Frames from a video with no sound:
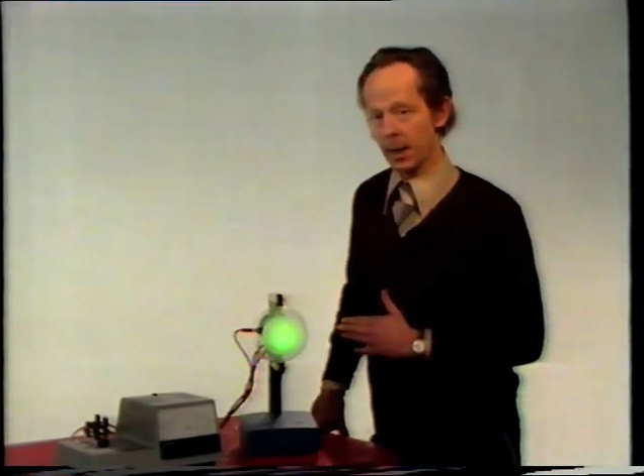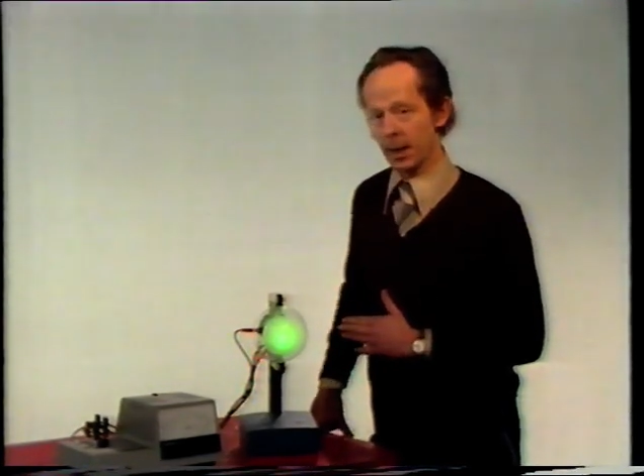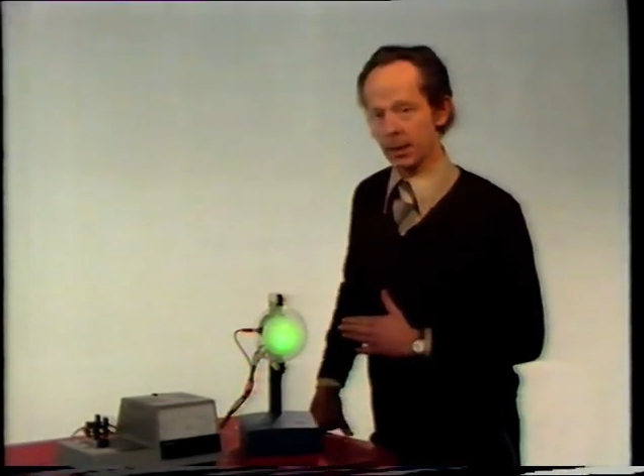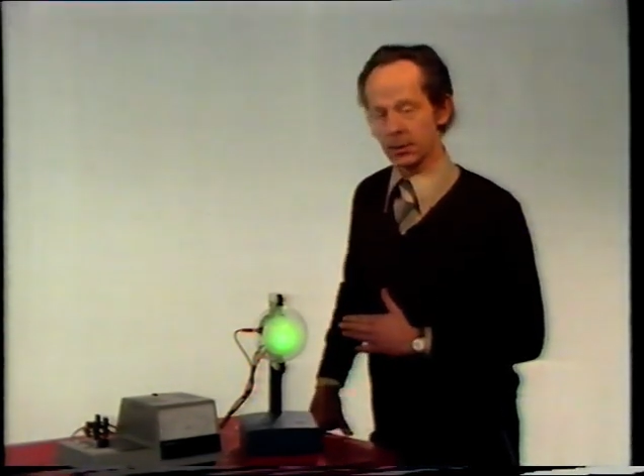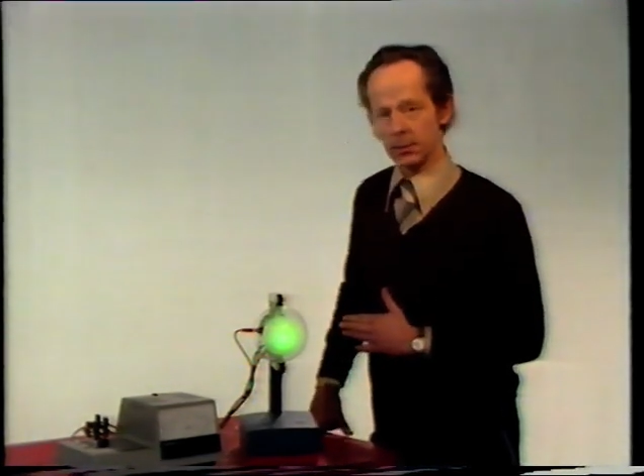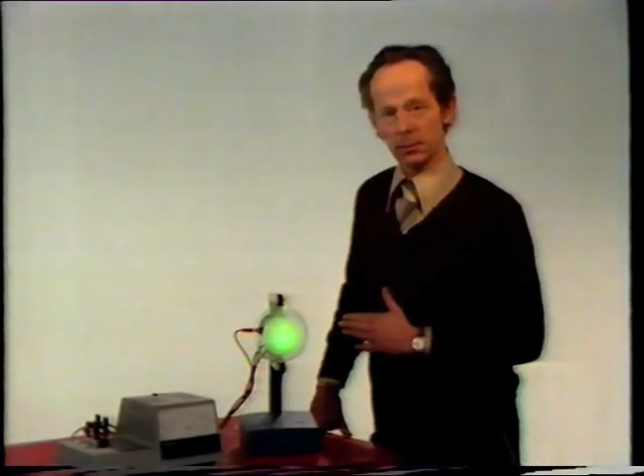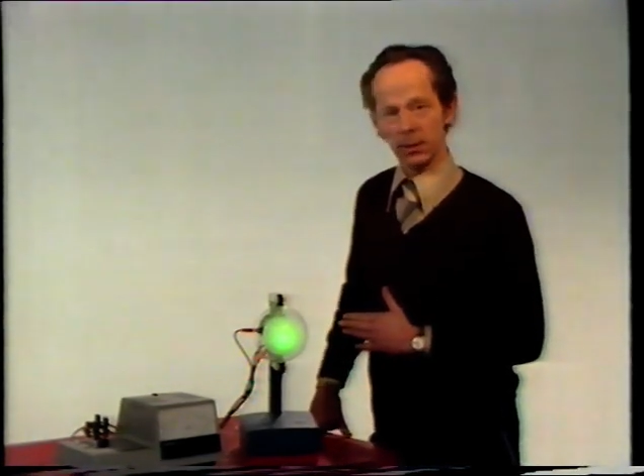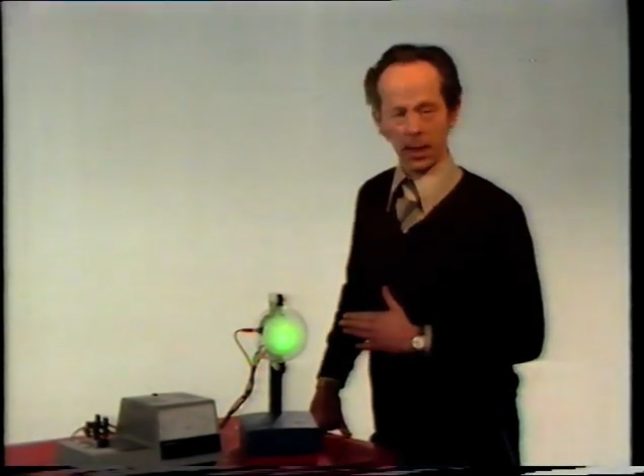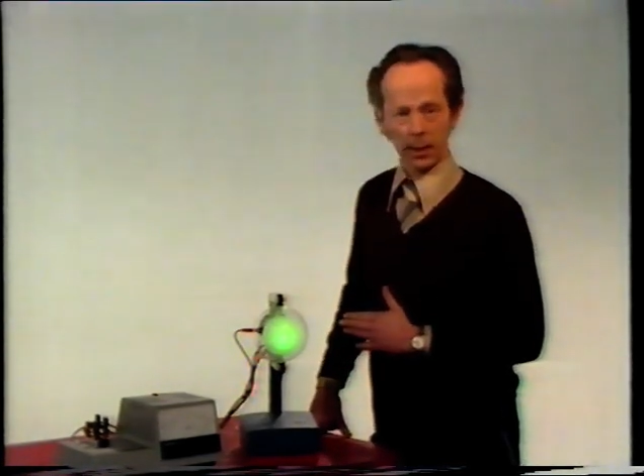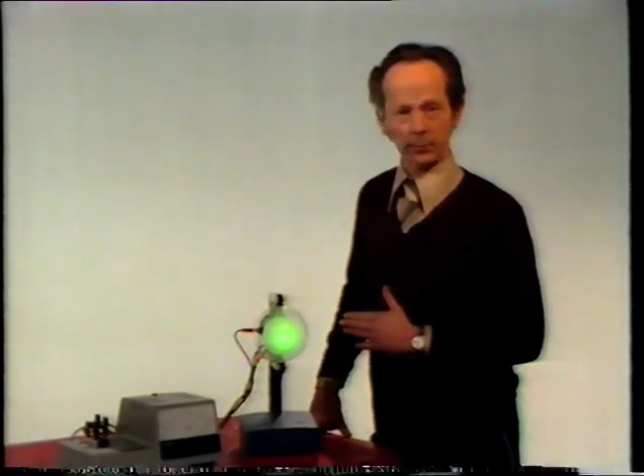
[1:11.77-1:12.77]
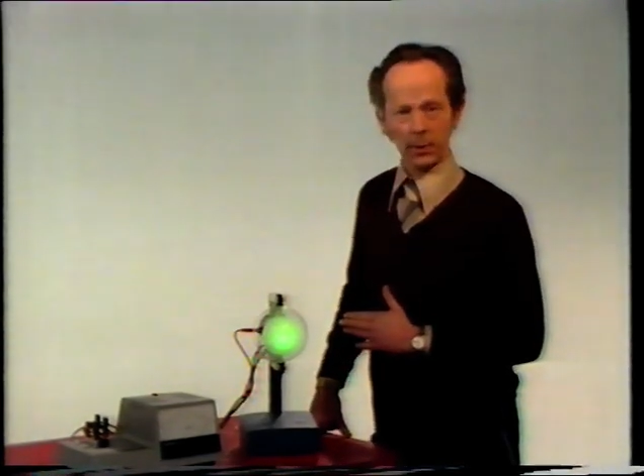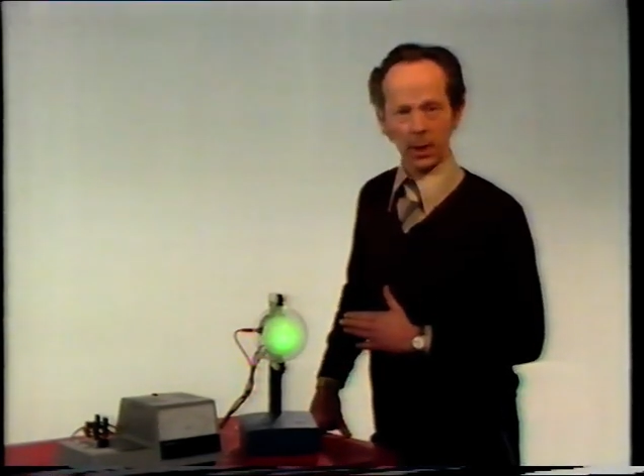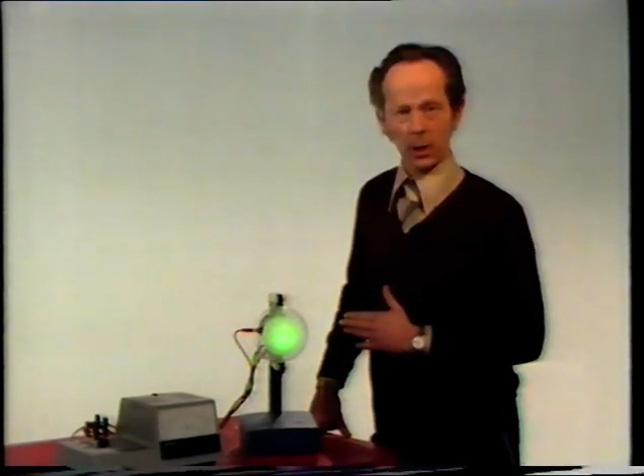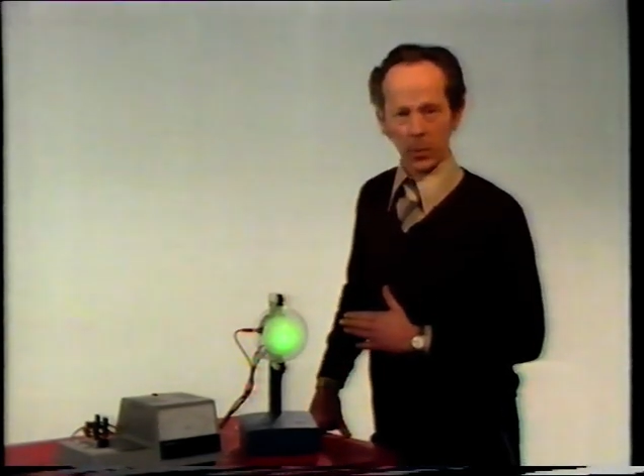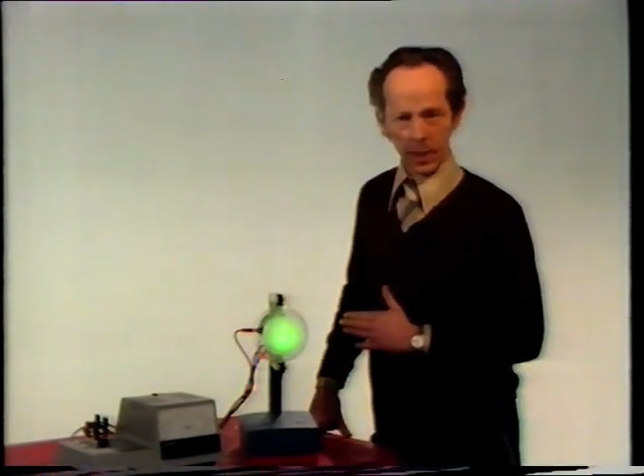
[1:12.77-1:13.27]
has to have
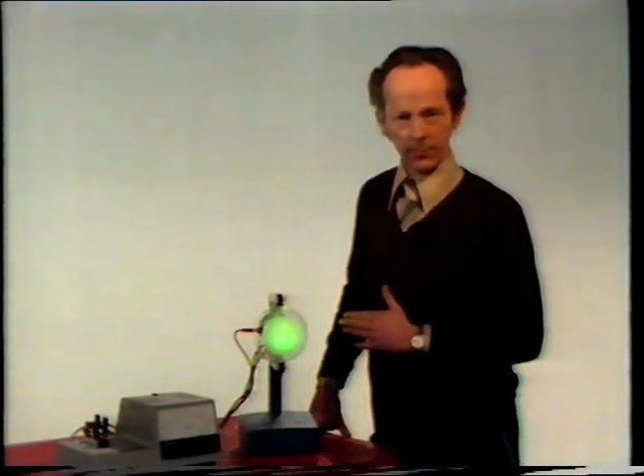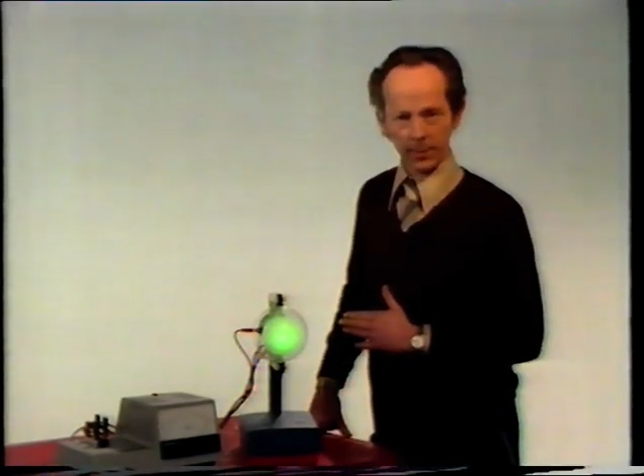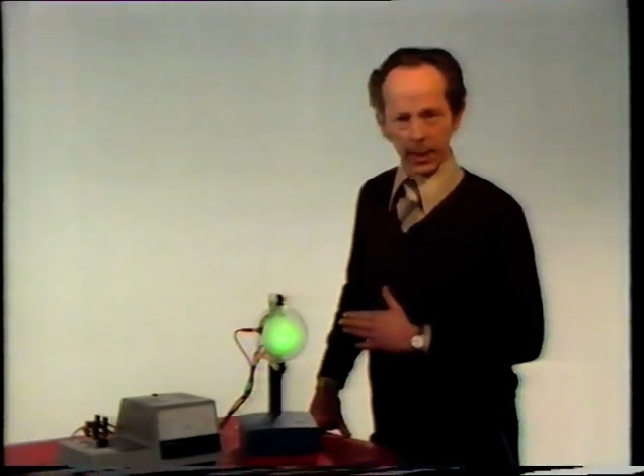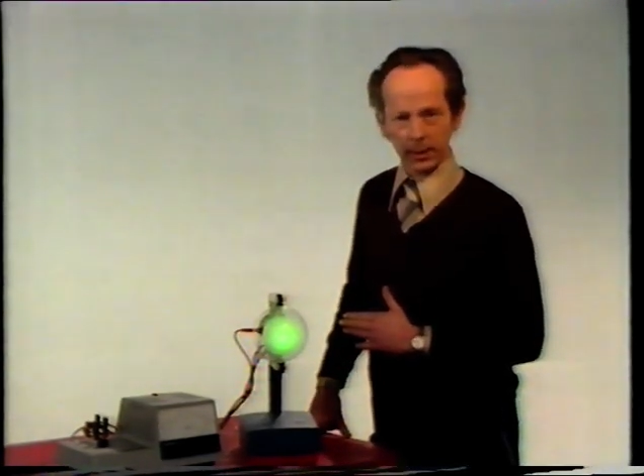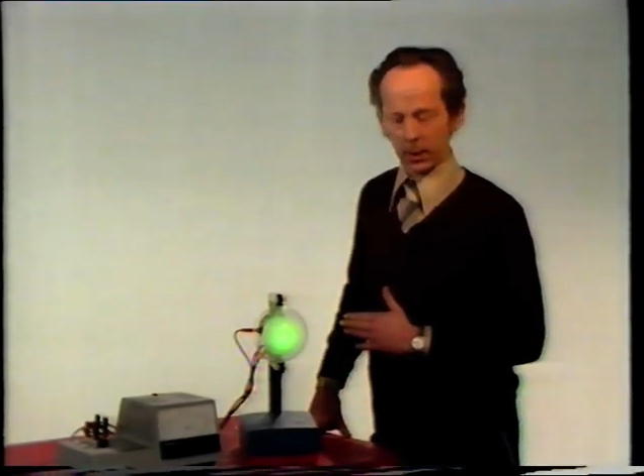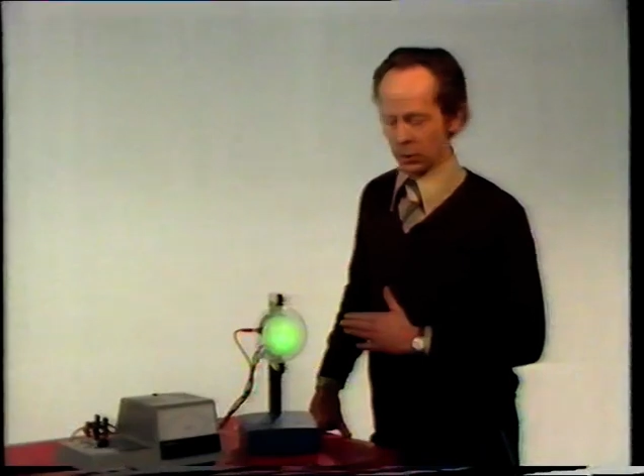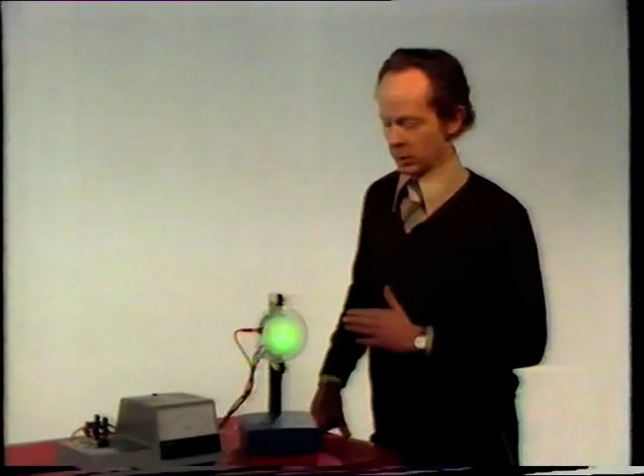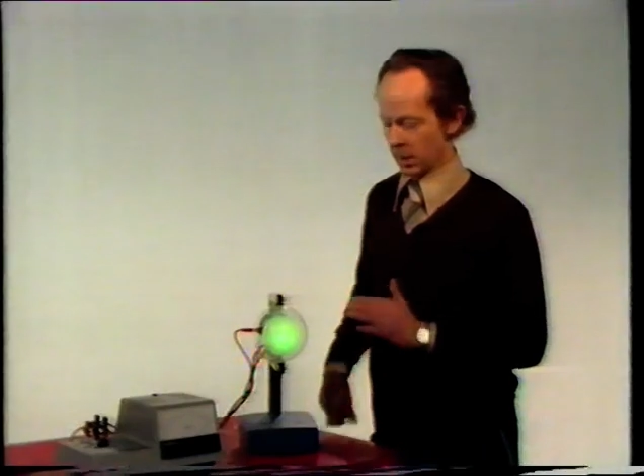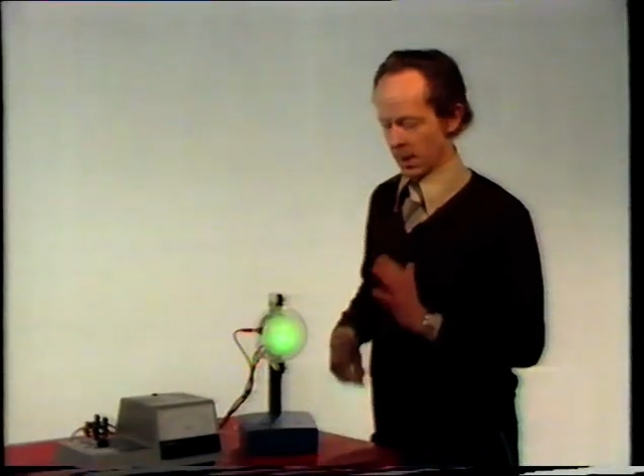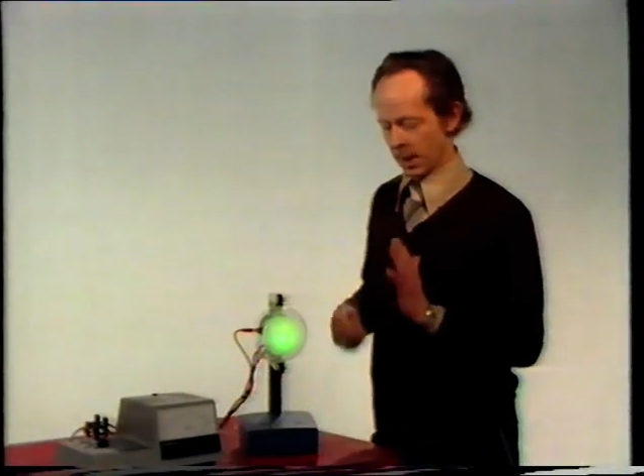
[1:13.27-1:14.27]
a wave-like nature